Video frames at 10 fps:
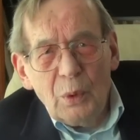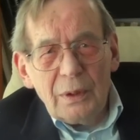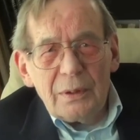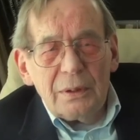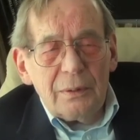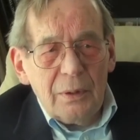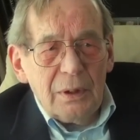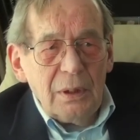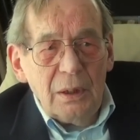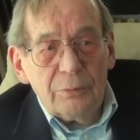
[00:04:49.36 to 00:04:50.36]
one of
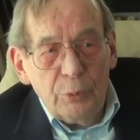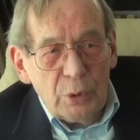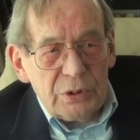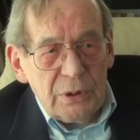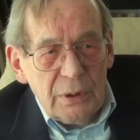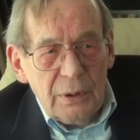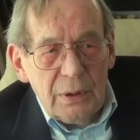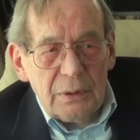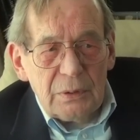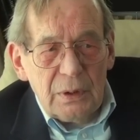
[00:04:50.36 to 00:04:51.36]
the unfortunate
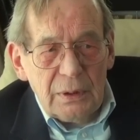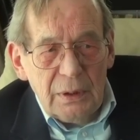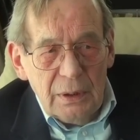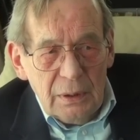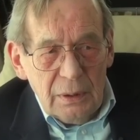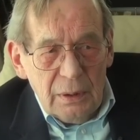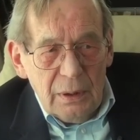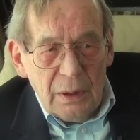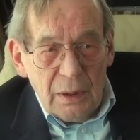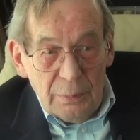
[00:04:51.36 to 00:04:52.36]
things that
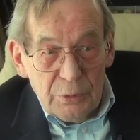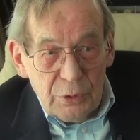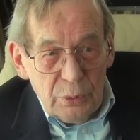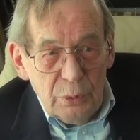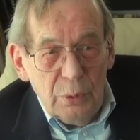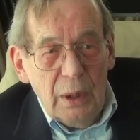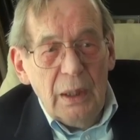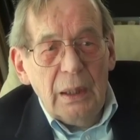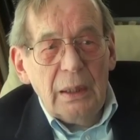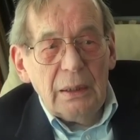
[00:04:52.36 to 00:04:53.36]
comes through
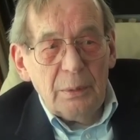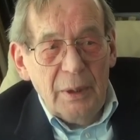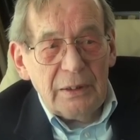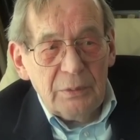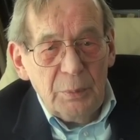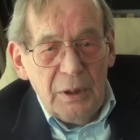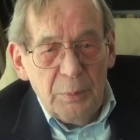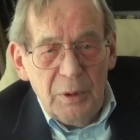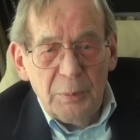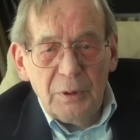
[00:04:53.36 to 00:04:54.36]
in the minds of many
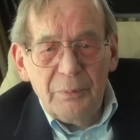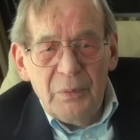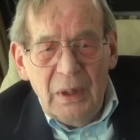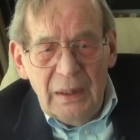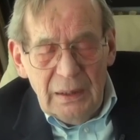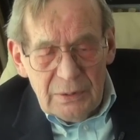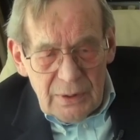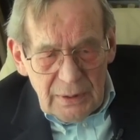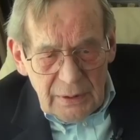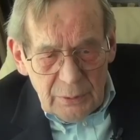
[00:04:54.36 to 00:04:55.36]
people
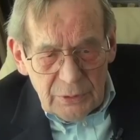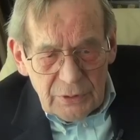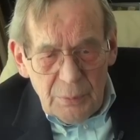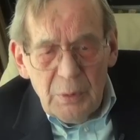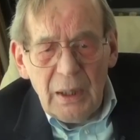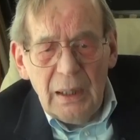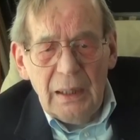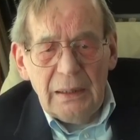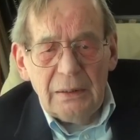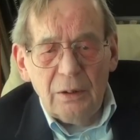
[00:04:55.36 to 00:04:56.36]
is that there is some
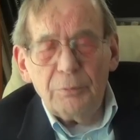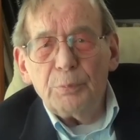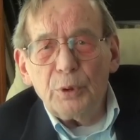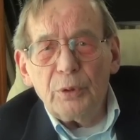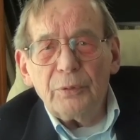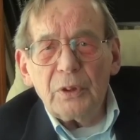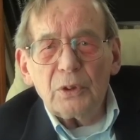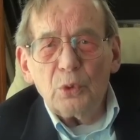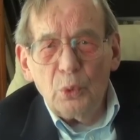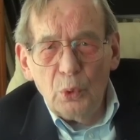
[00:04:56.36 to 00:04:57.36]
kind of
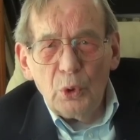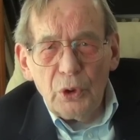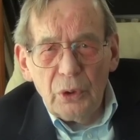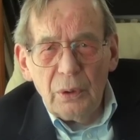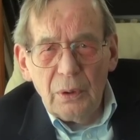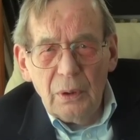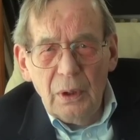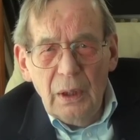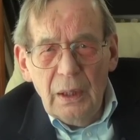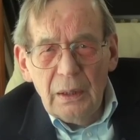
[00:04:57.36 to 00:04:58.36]
perfect order.
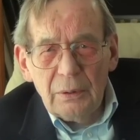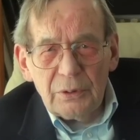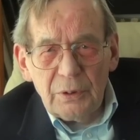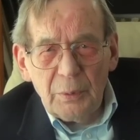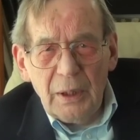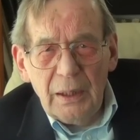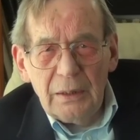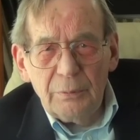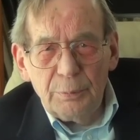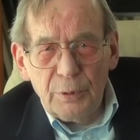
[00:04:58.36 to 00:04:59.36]
There's some
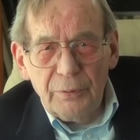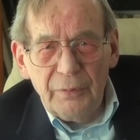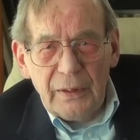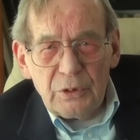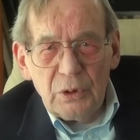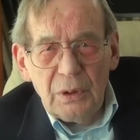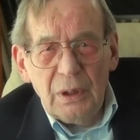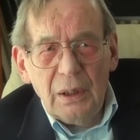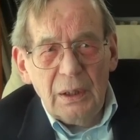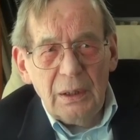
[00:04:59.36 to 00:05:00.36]
kind of perfection
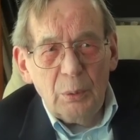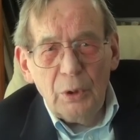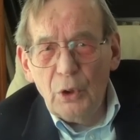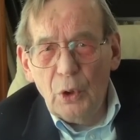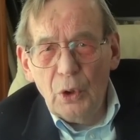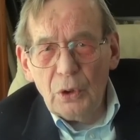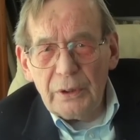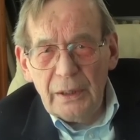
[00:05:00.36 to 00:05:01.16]
that we all